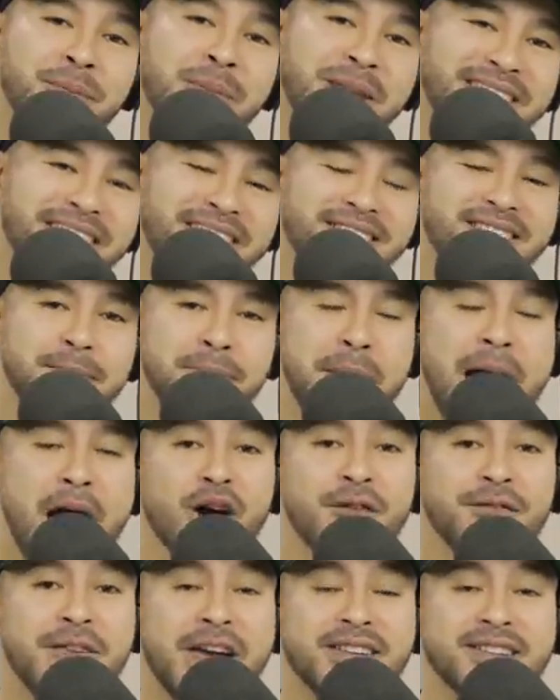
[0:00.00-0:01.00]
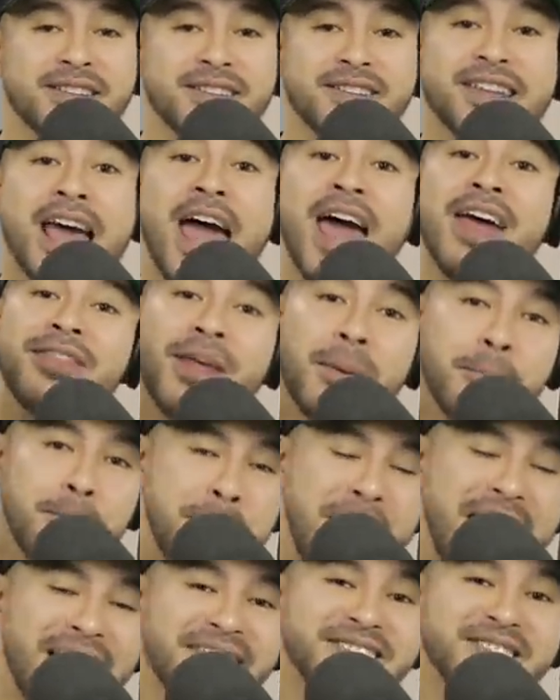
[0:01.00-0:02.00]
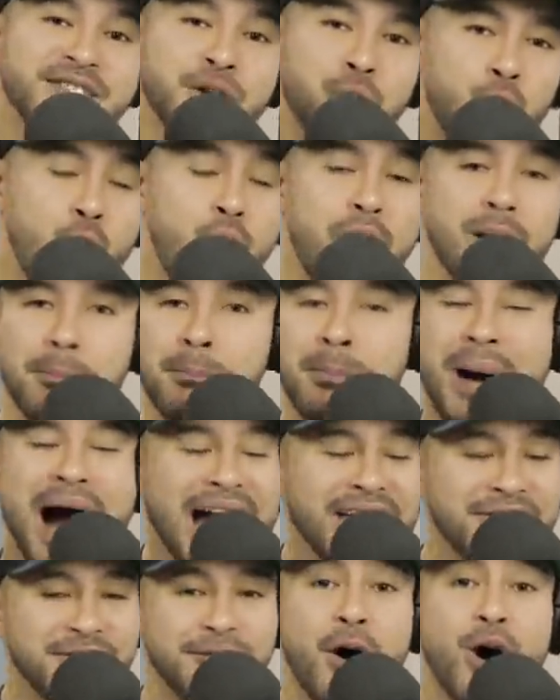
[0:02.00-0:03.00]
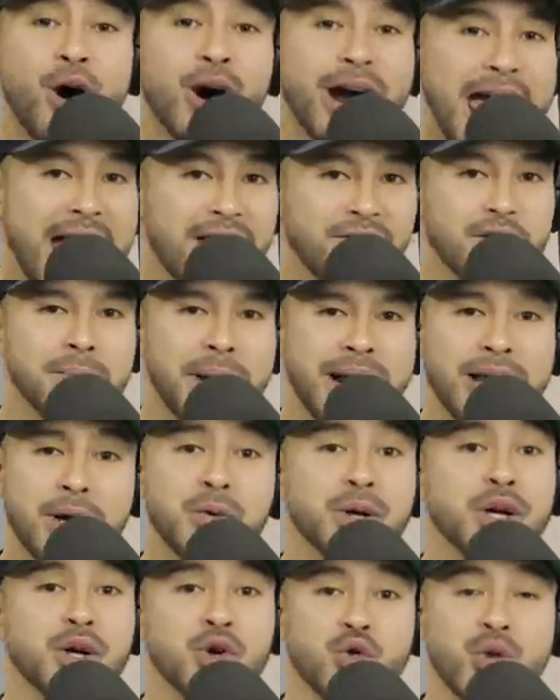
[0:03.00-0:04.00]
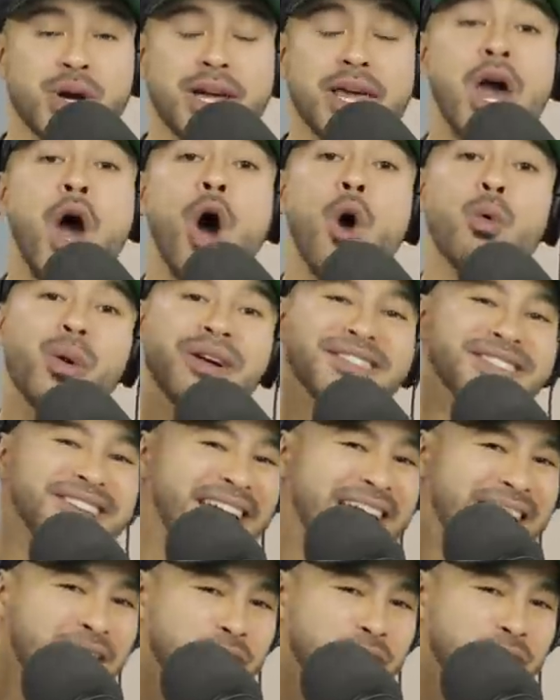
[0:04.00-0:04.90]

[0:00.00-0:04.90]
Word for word: from the Yeezy Power Phases, the best one by far, everybody would agree, was the